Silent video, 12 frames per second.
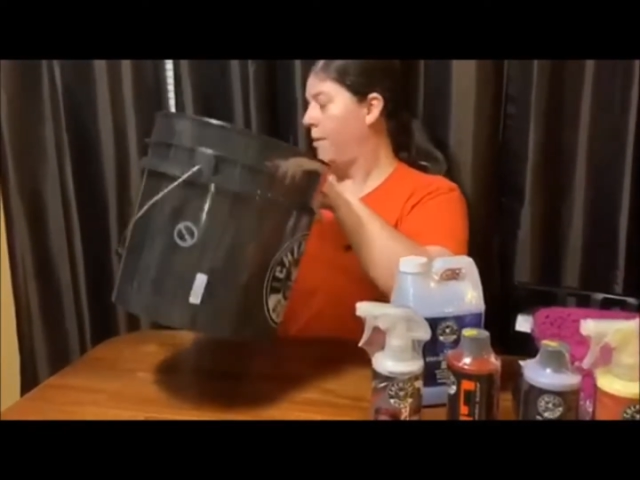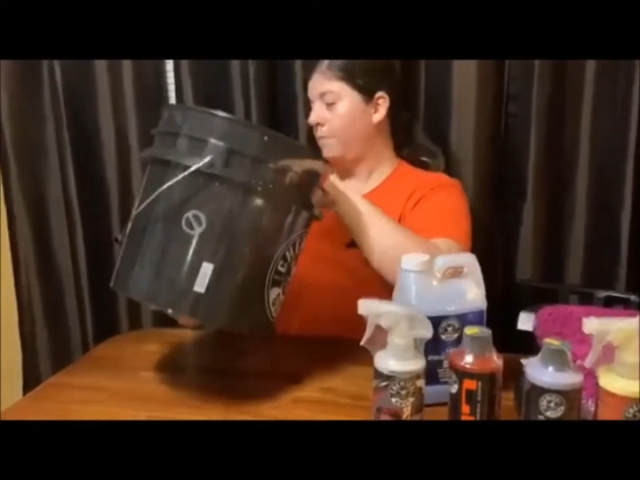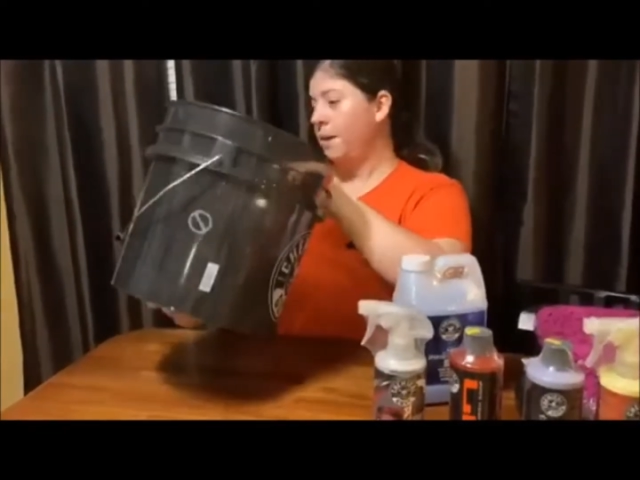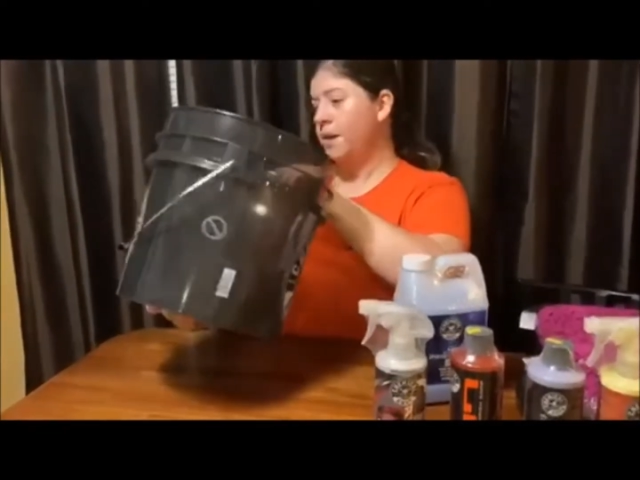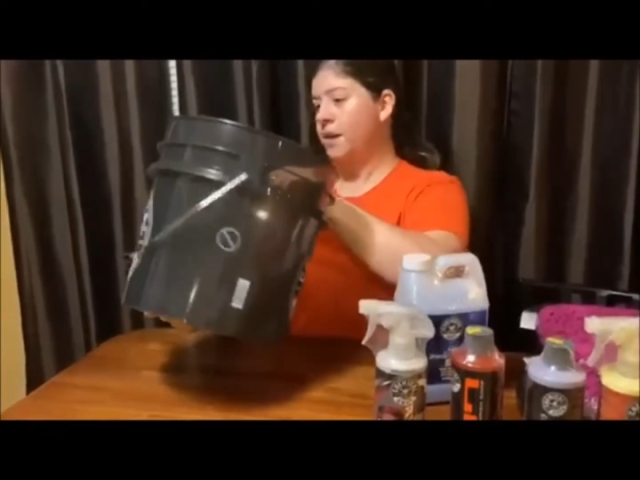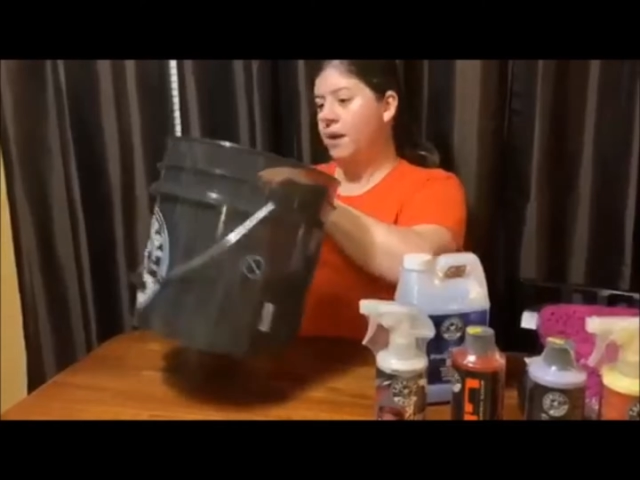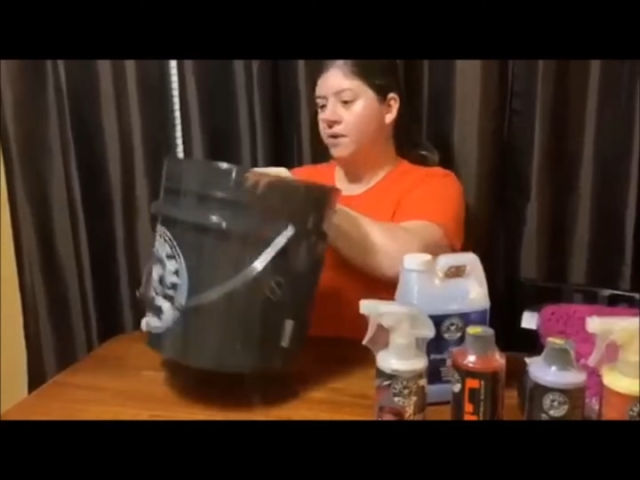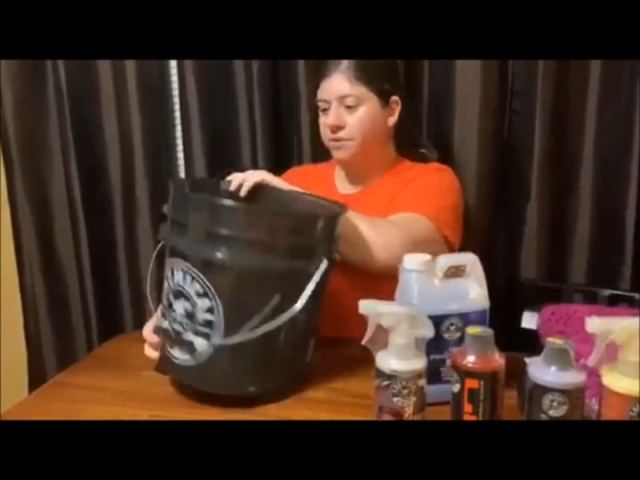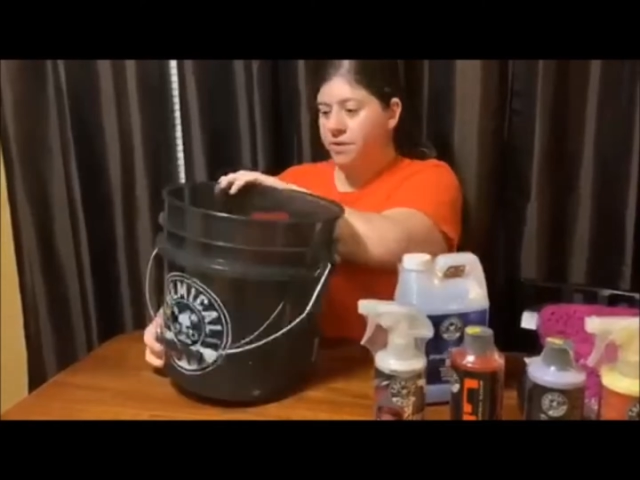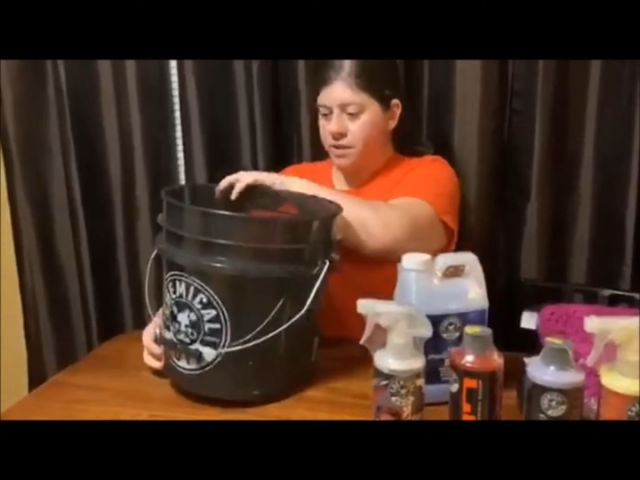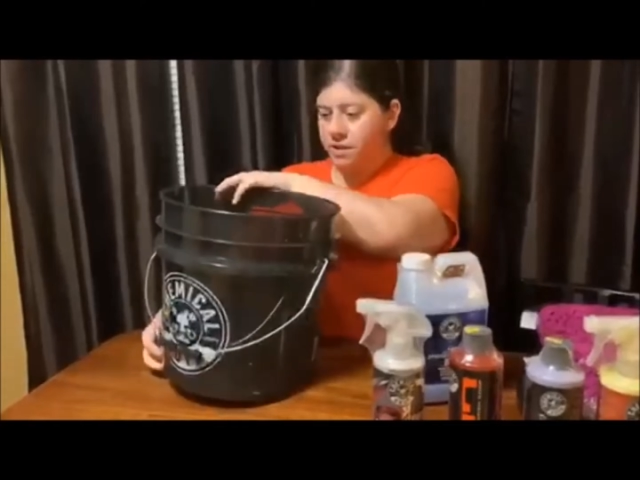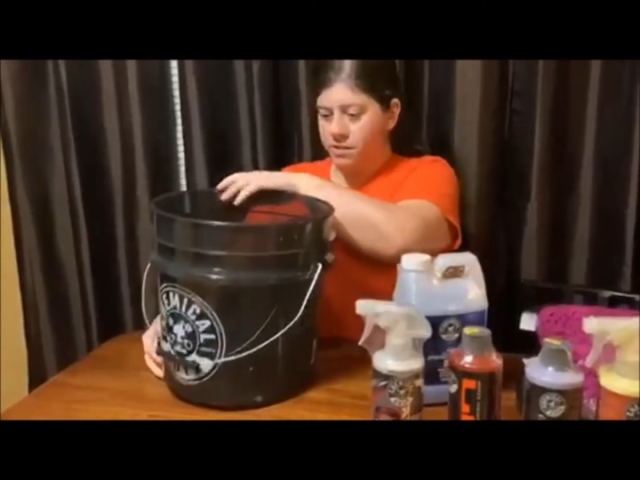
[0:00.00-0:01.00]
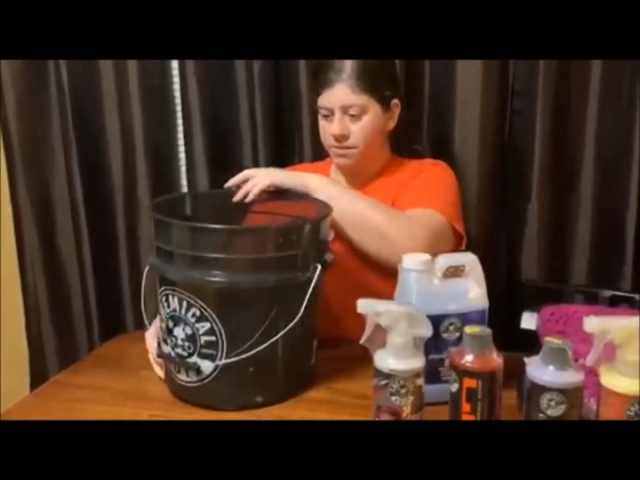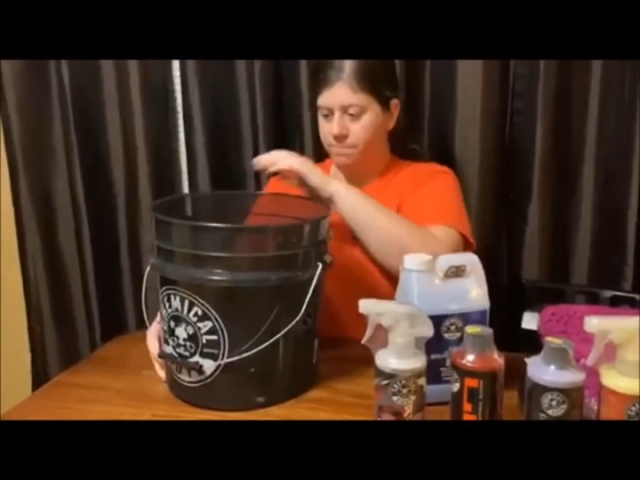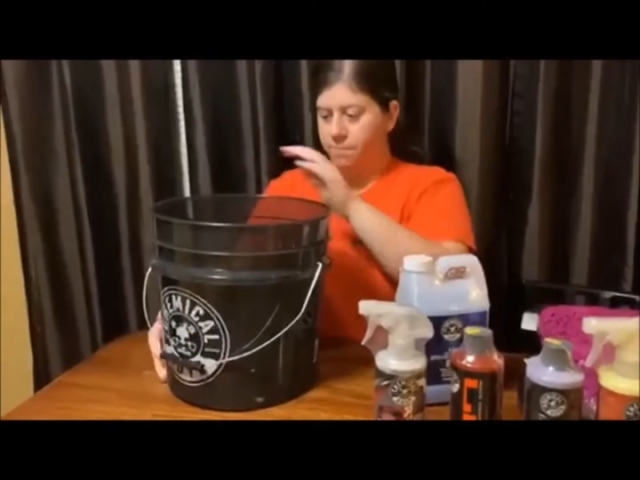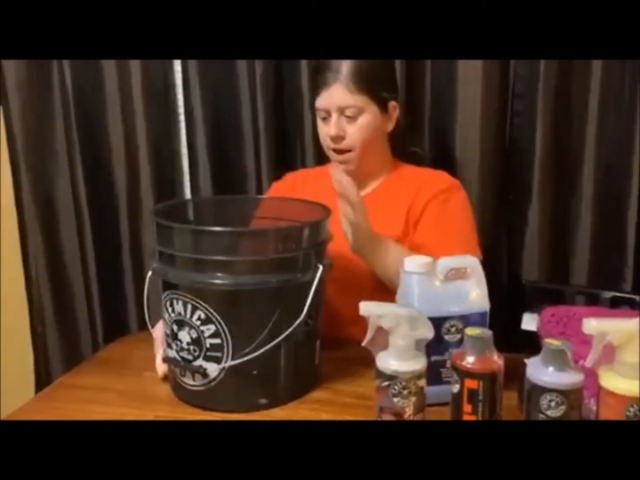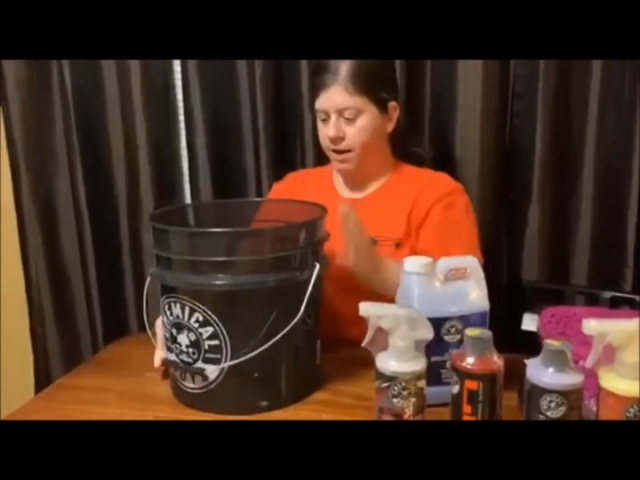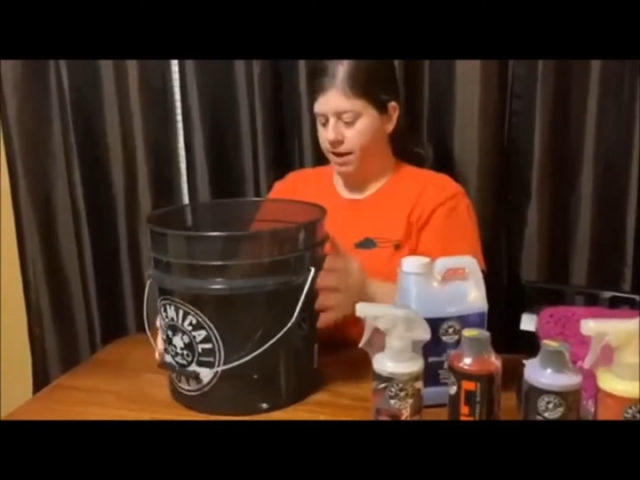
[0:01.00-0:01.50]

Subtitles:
But you know, this bucket...